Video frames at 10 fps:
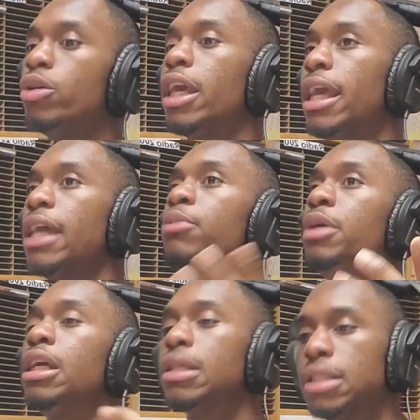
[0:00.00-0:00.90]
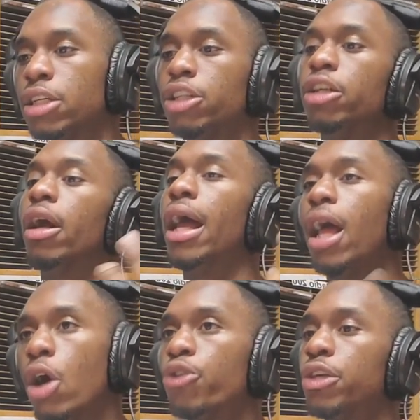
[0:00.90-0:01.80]
can be considered
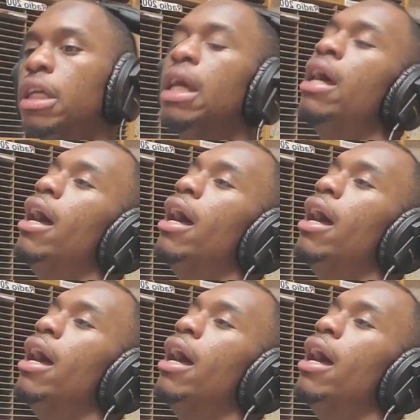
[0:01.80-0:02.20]
healthy.